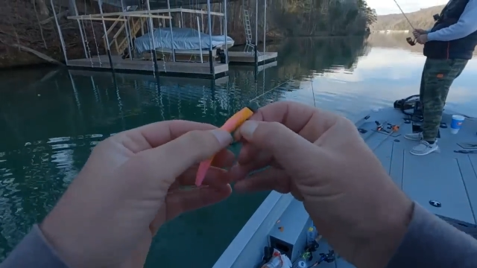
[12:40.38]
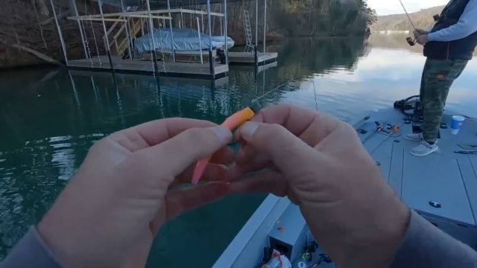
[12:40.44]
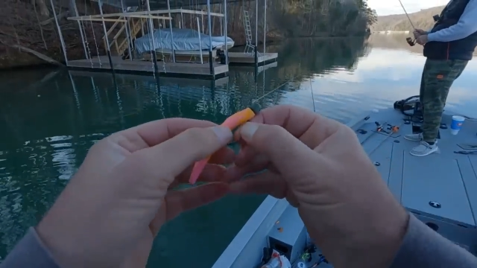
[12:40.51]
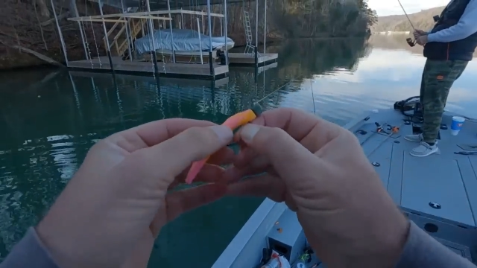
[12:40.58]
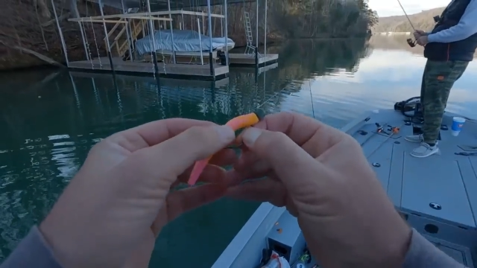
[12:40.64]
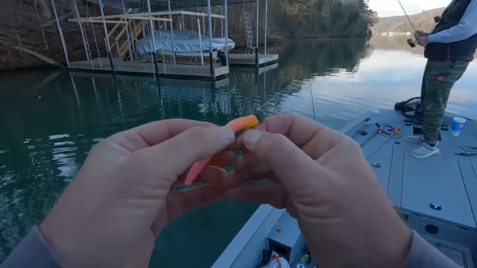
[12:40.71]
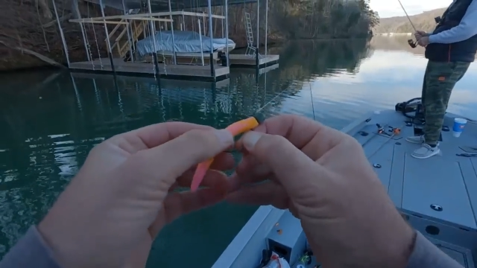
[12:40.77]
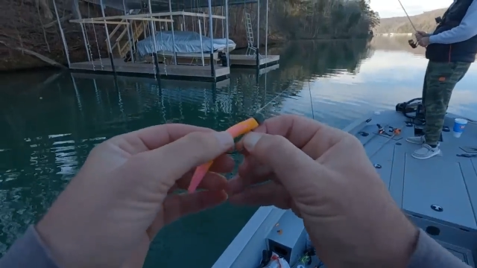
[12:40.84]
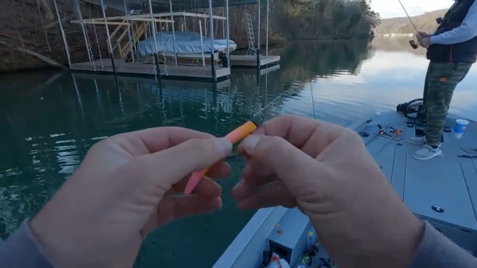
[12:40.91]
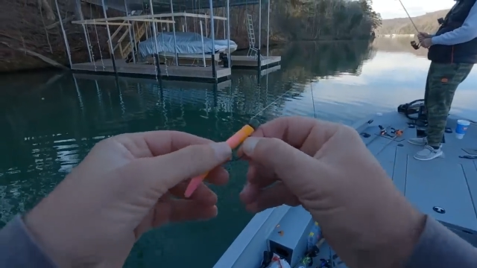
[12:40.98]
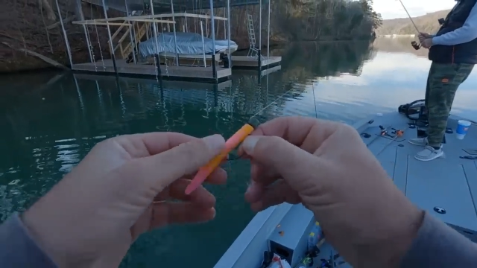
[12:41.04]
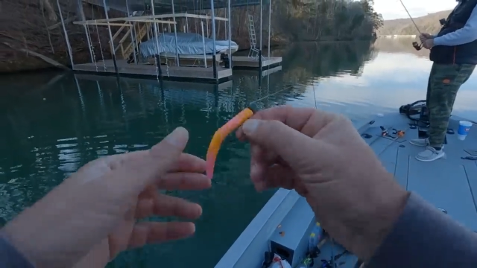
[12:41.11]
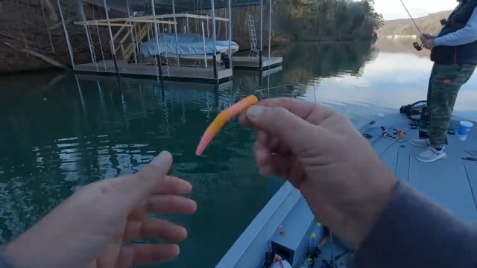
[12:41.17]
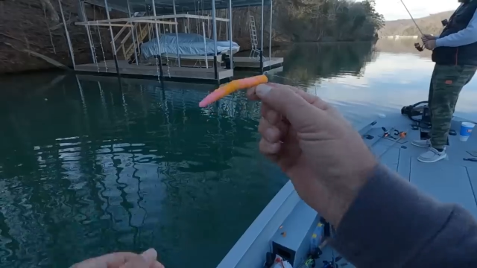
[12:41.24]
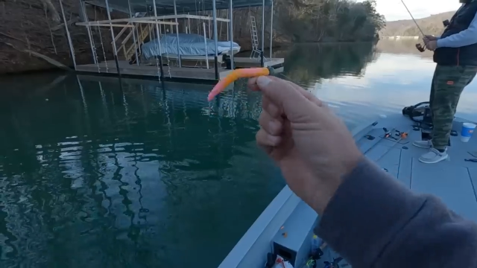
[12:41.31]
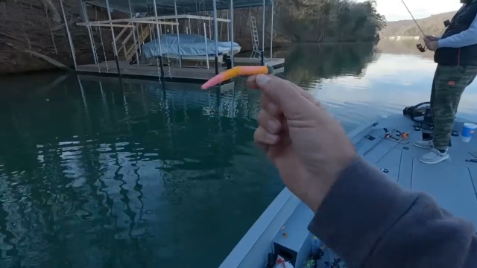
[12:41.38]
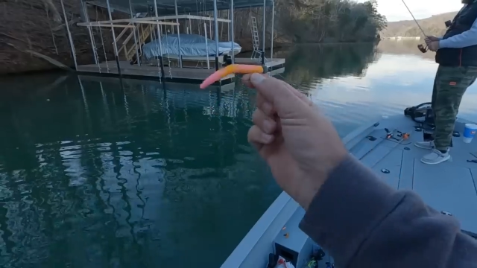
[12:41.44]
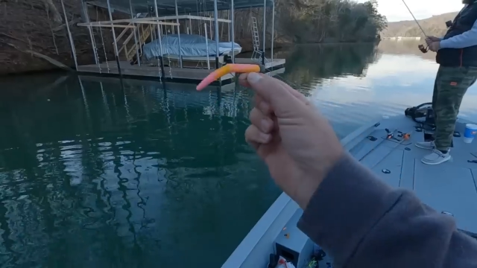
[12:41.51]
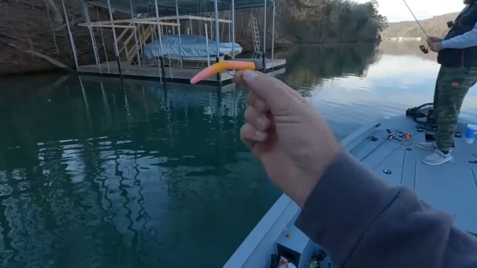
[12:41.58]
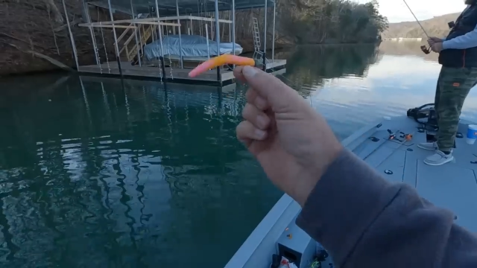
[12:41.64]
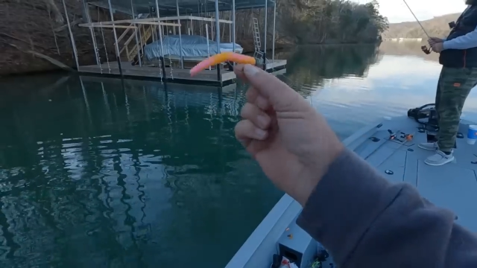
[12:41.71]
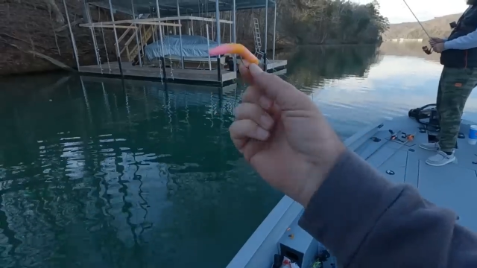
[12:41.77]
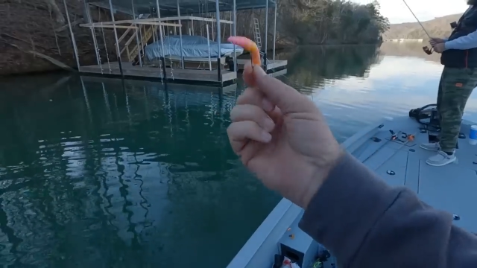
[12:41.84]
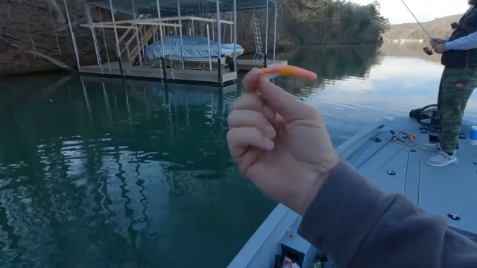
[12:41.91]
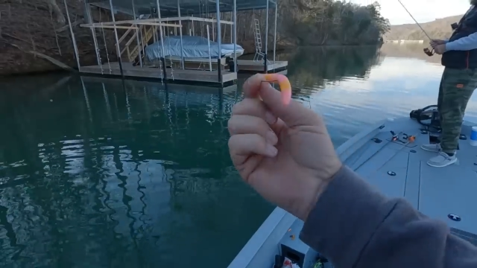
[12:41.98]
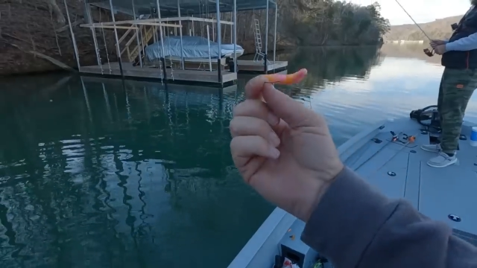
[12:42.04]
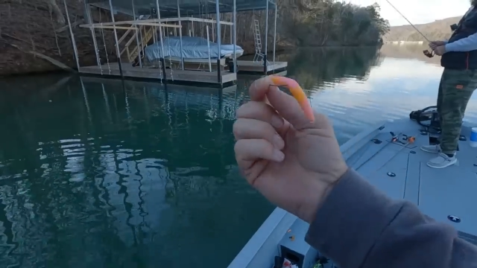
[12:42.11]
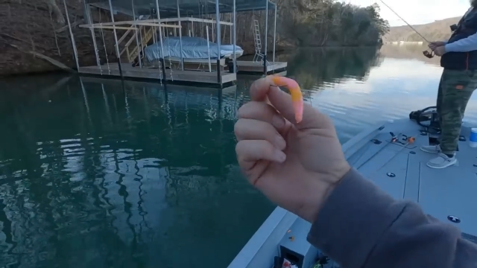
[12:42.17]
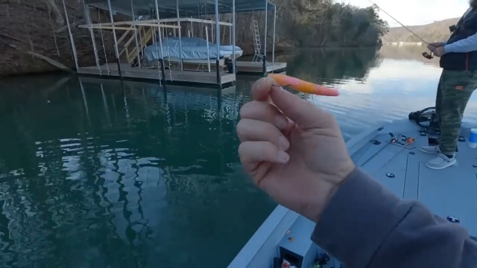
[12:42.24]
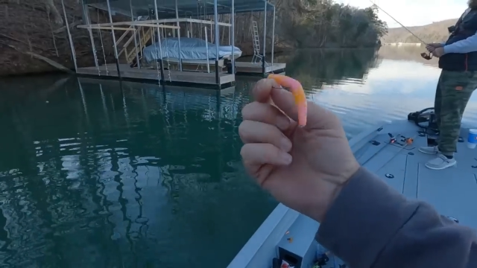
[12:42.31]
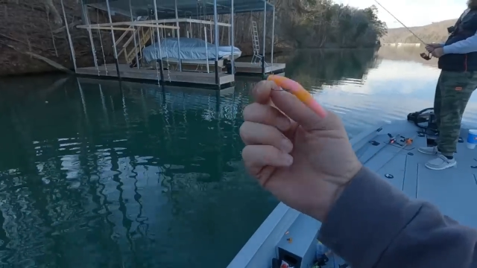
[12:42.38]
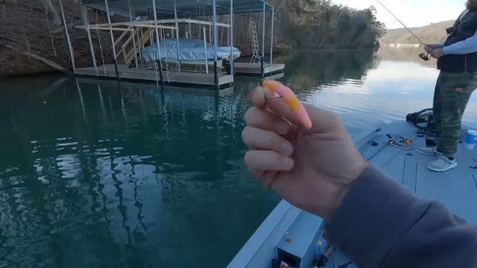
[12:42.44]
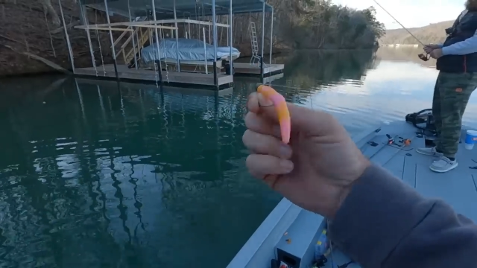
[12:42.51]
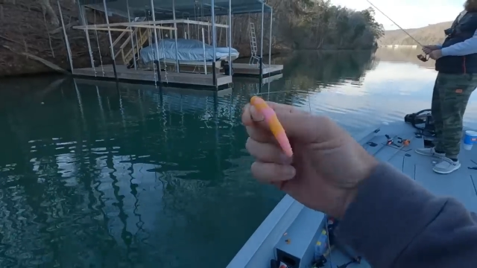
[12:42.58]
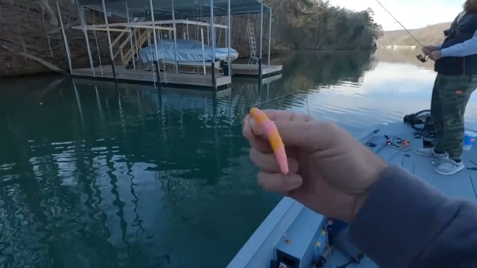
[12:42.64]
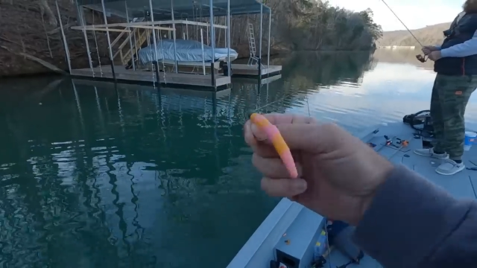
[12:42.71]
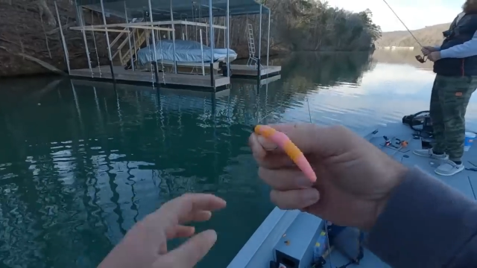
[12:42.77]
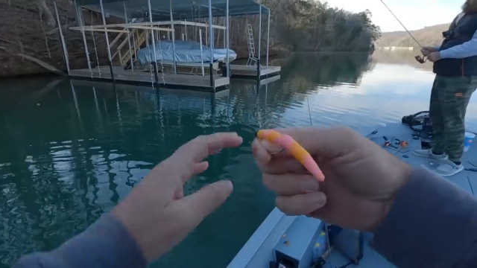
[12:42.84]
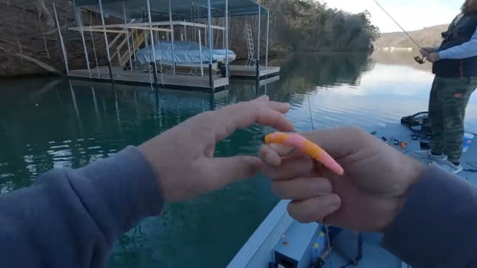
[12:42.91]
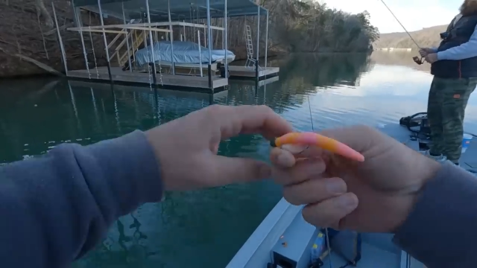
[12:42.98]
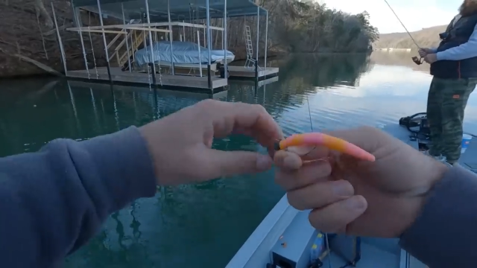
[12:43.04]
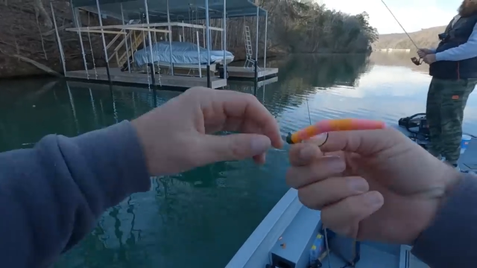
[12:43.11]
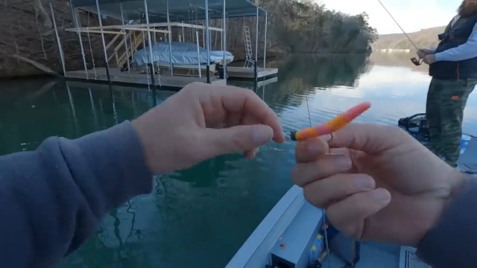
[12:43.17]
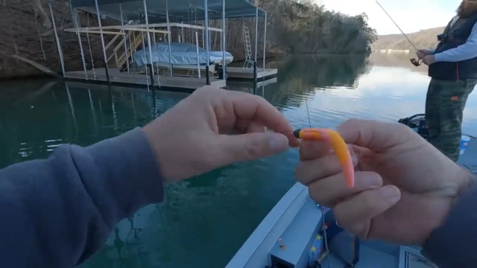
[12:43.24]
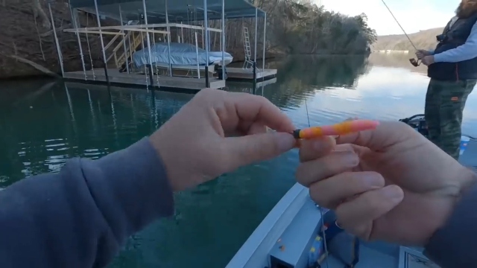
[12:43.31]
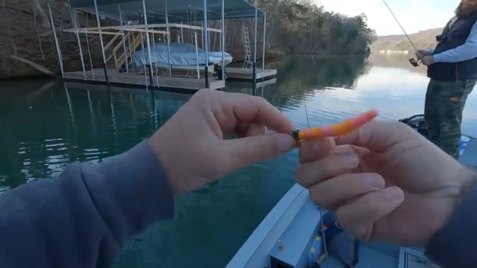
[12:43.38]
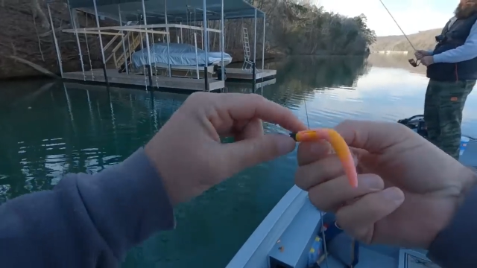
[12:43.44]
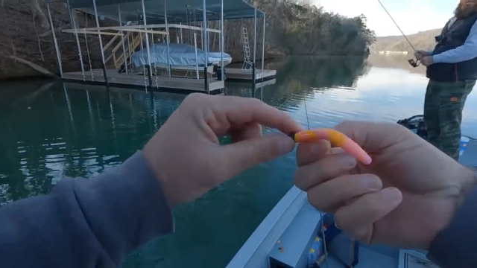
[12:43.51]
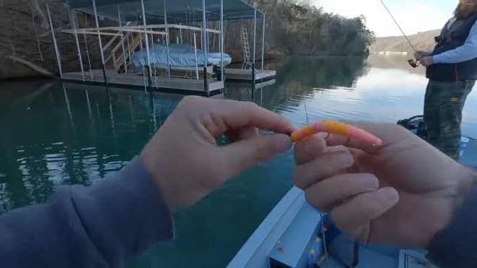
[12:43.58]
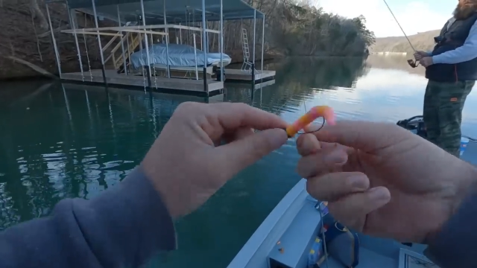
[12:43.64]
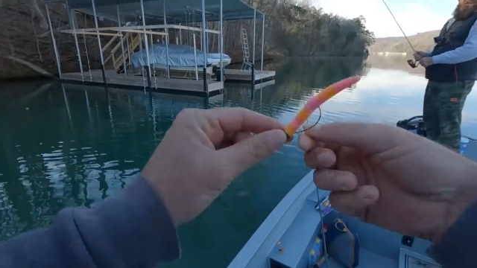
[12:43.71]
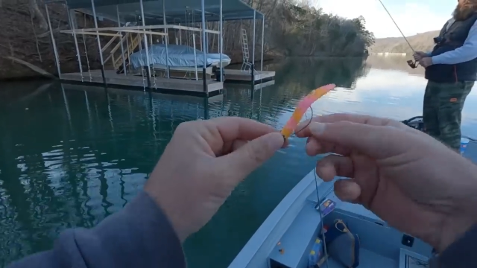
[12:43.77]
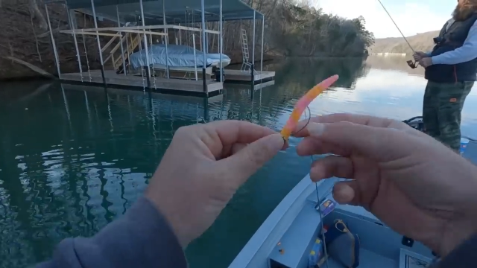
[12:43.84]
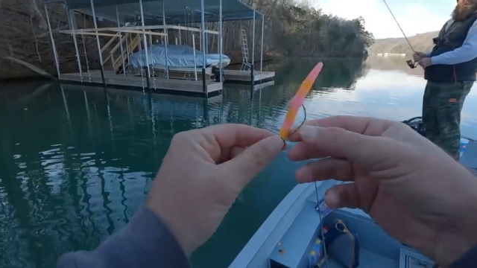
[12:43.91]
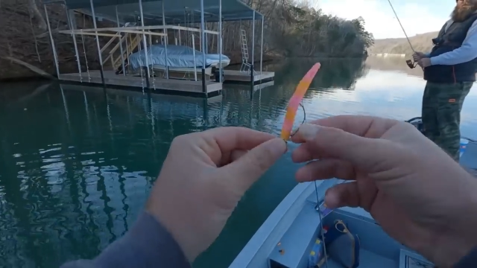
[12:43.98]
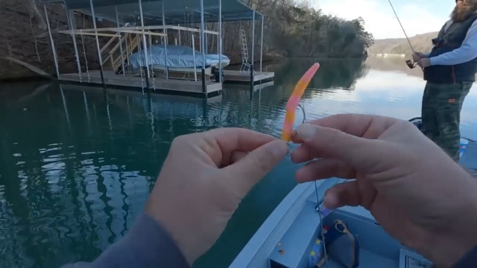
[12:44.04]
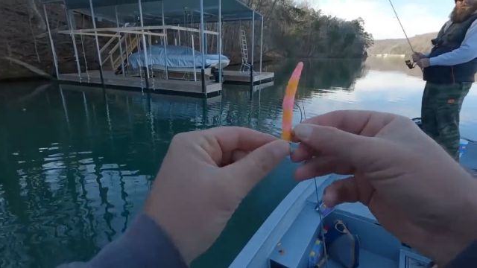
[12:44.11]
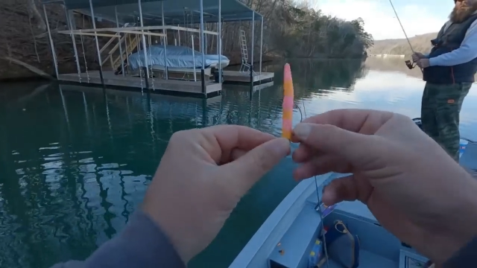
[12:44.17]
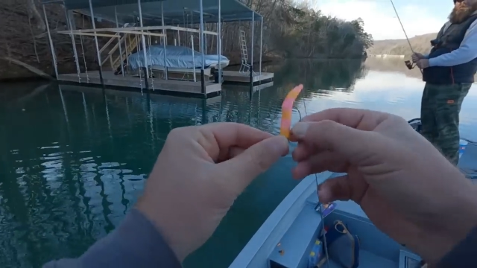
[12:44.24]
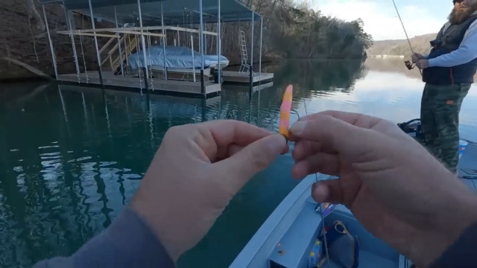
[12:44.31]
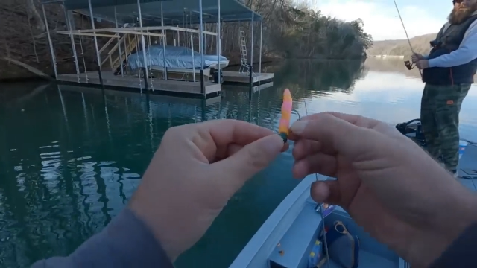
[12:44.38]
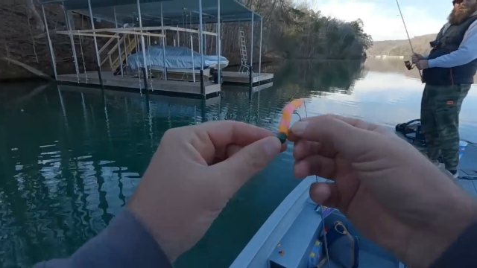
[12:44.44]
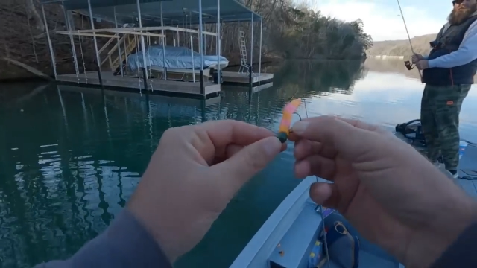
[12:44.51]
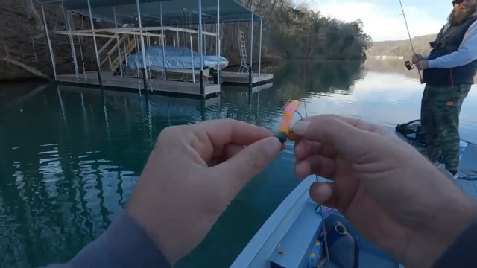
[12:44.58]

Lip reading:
Nobody's mouth can be seen.